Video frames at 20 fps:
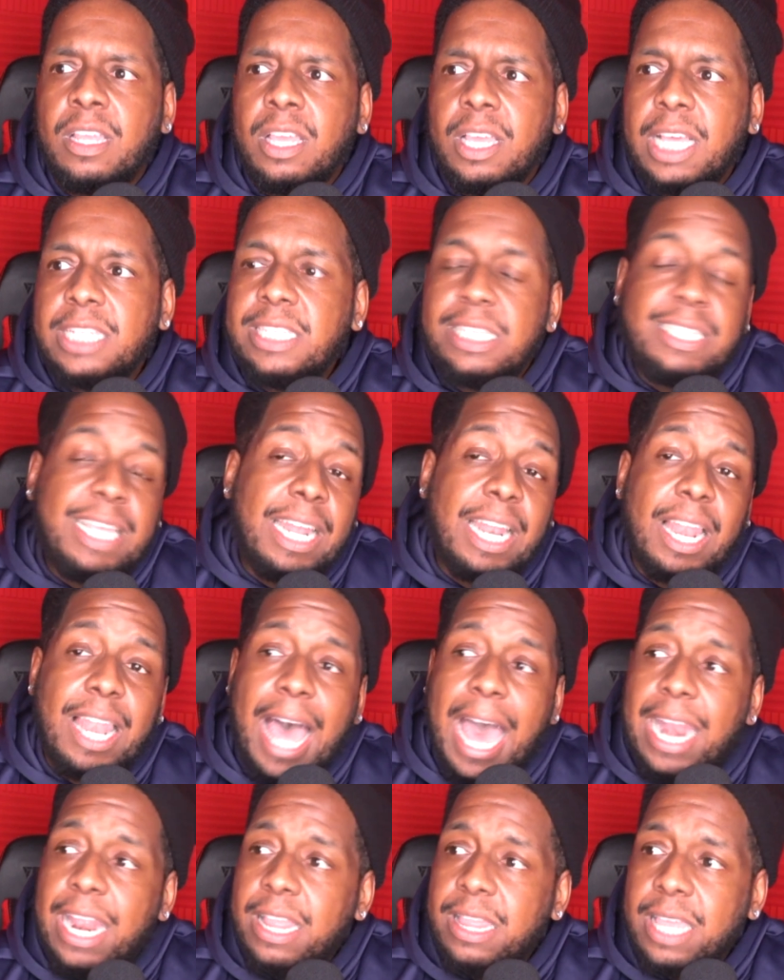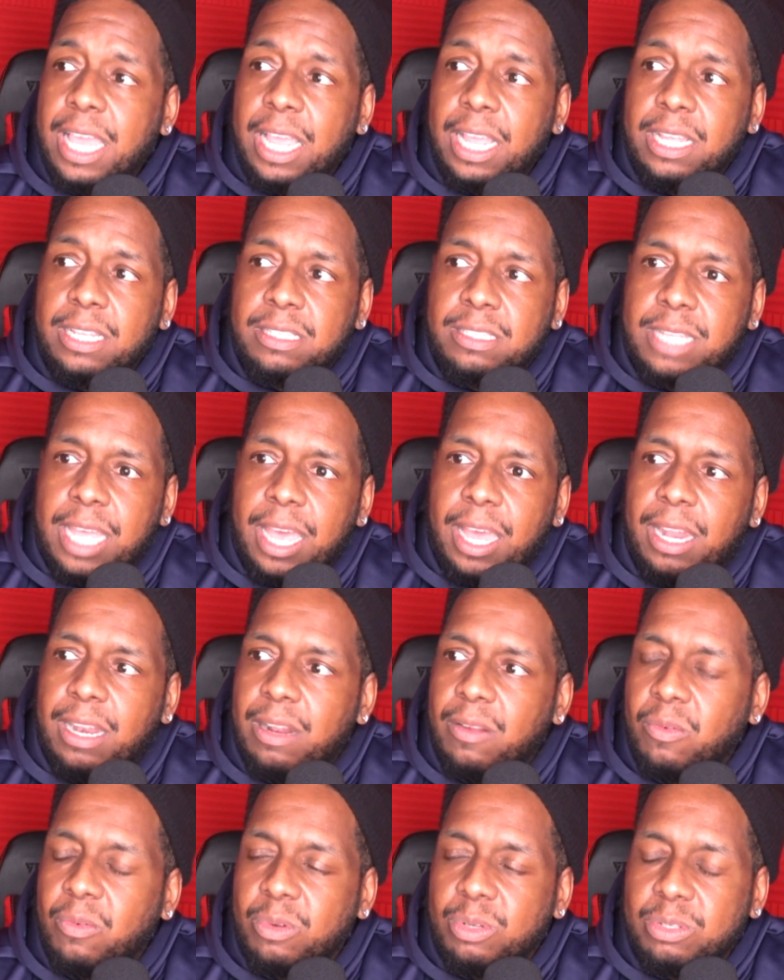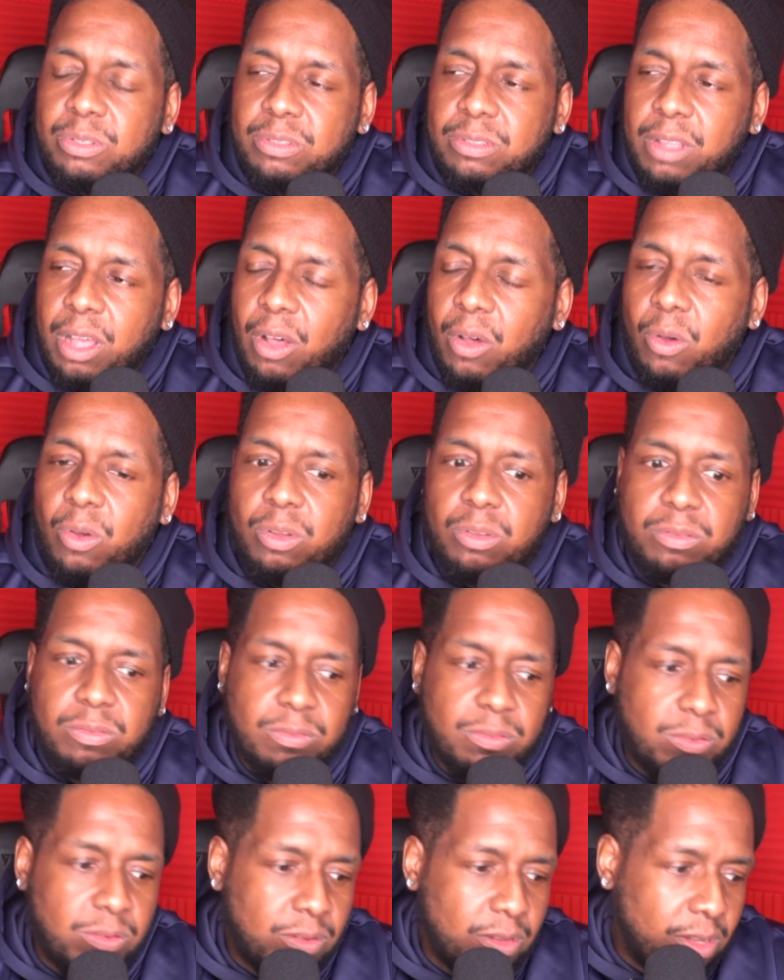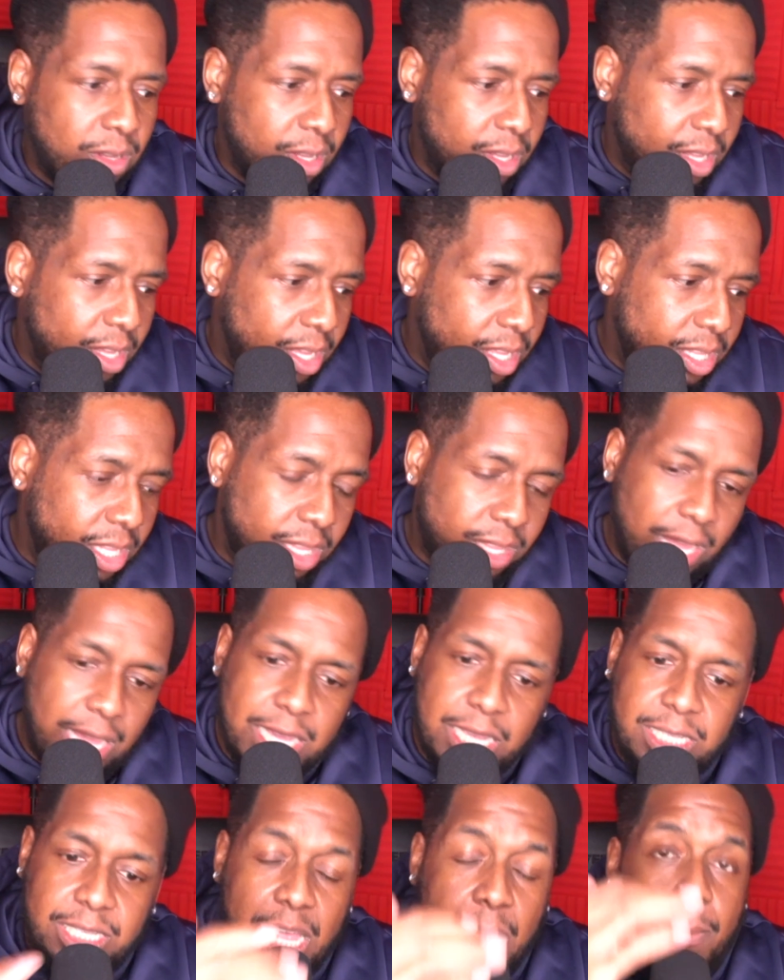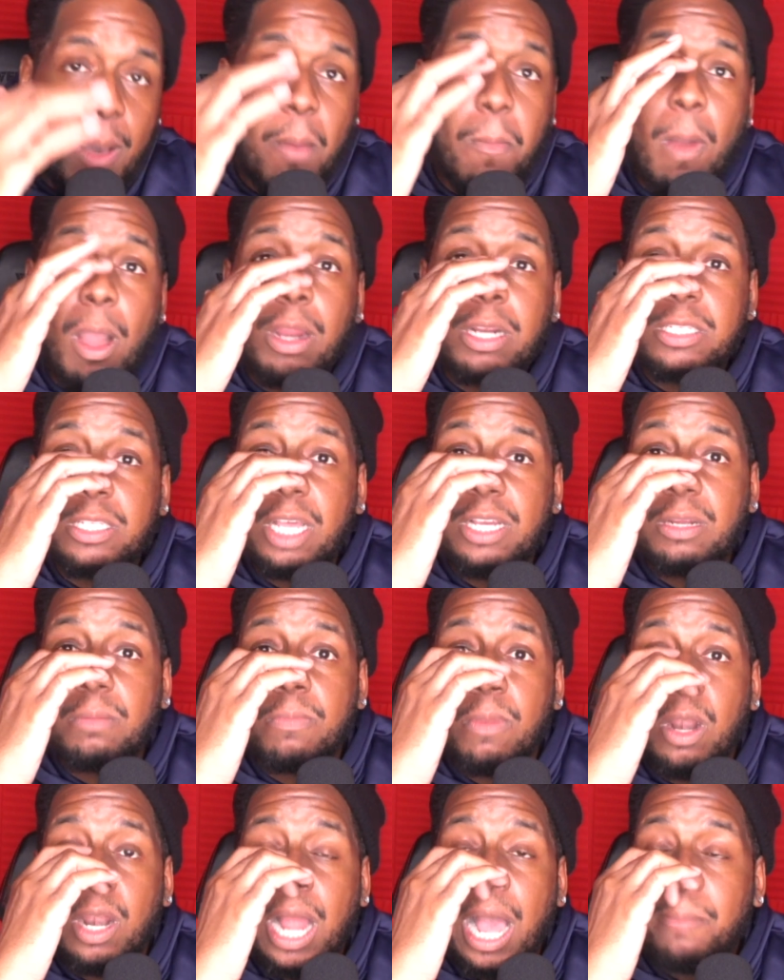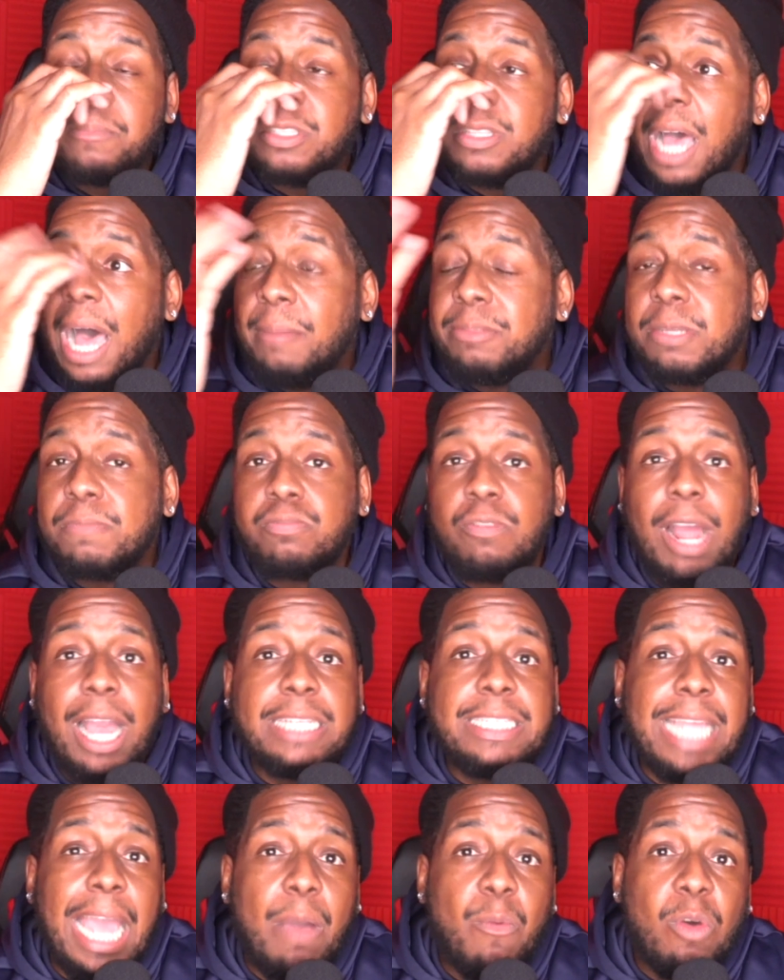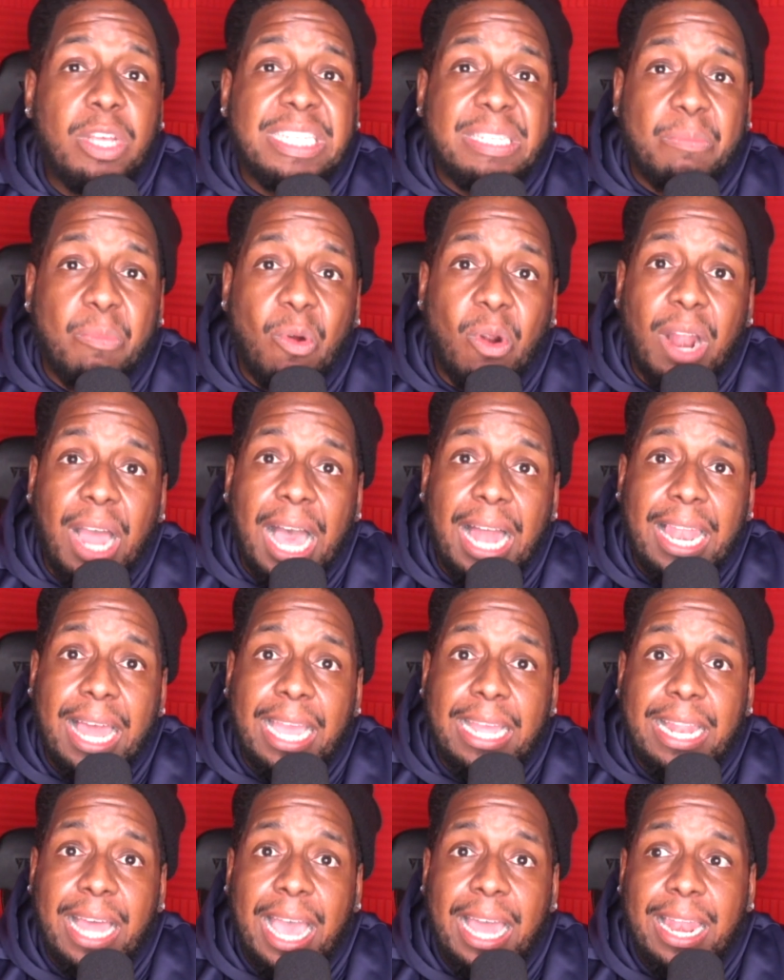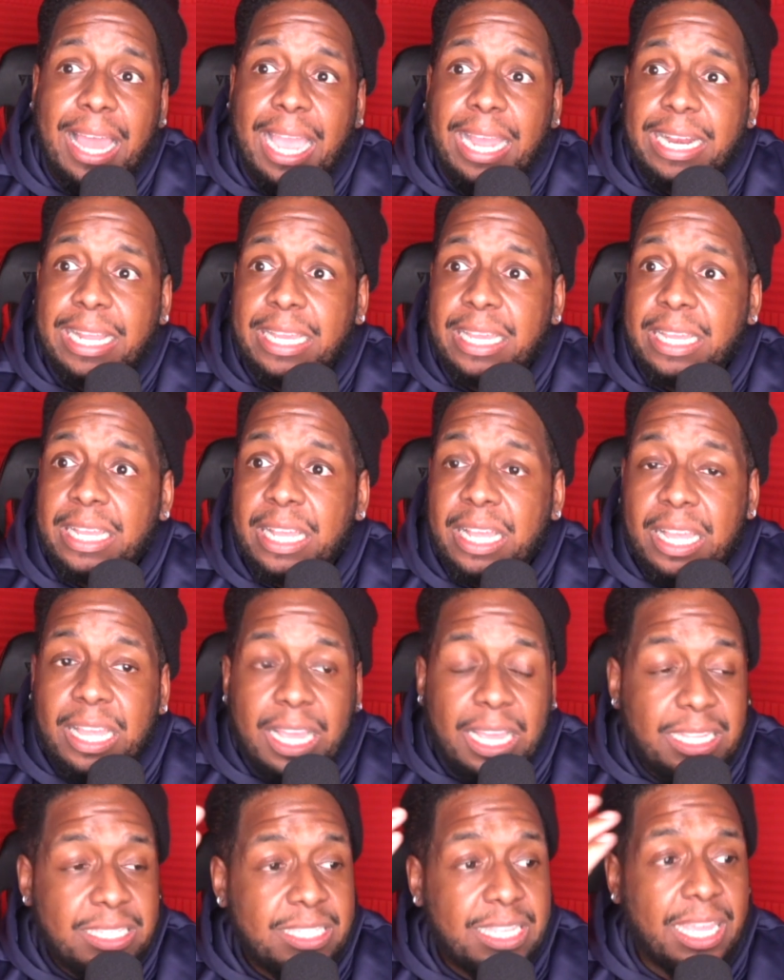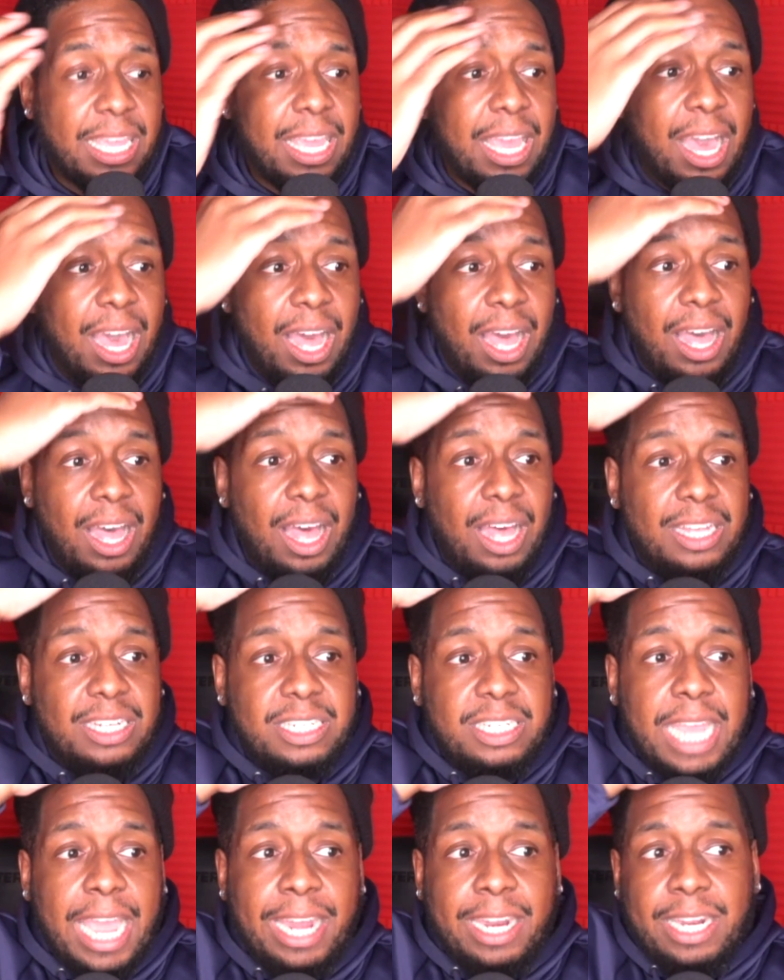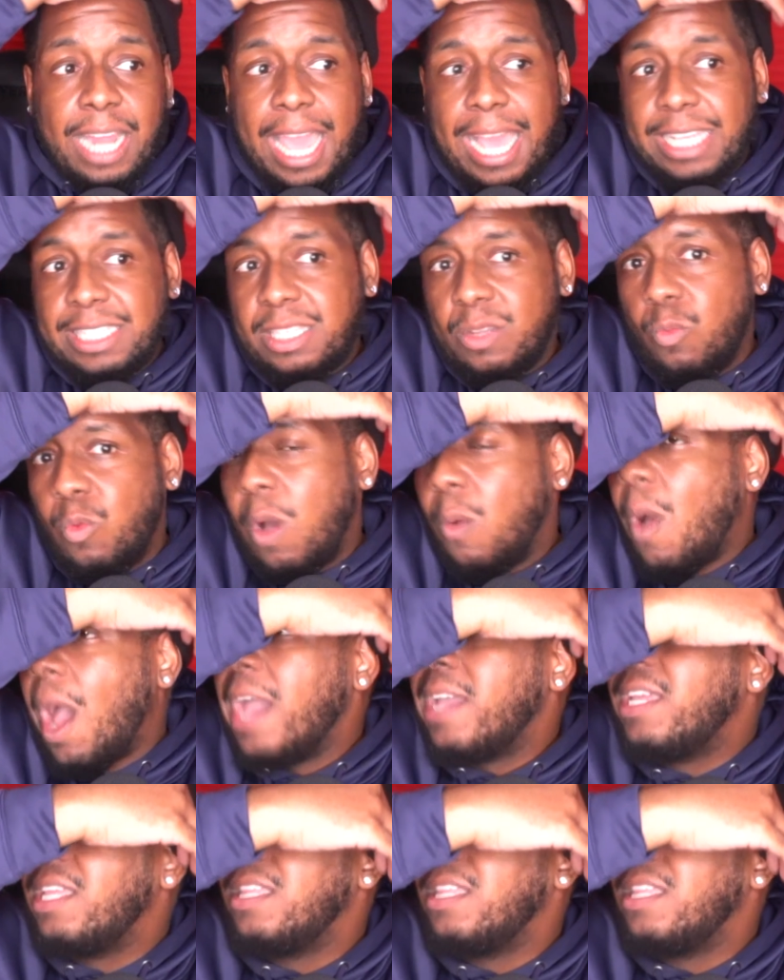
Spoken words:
Because he said a lot of things that was, the thing he said about Mark Zuckerberg, I'm surprised that wasn't more highlighted. Shannon asked him why he